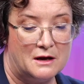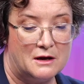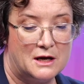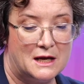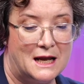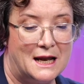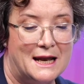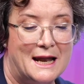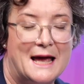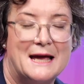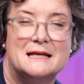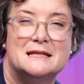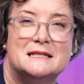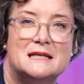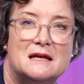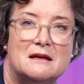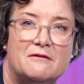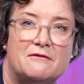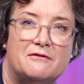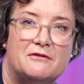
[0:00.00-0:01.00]

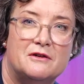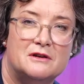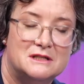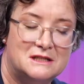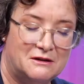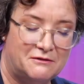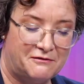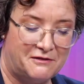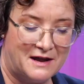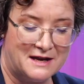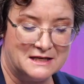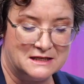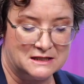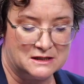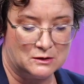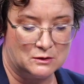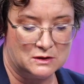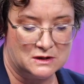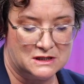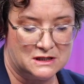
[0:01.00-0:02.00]
collective
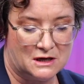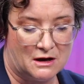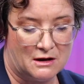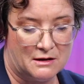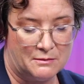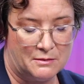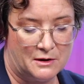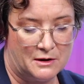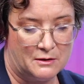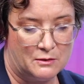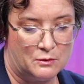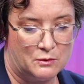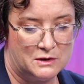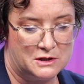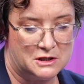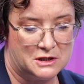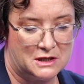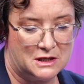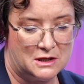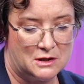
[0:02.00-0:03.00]
defence on cyber,
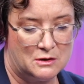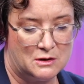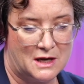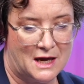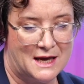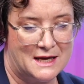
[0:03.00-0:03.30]
which the UK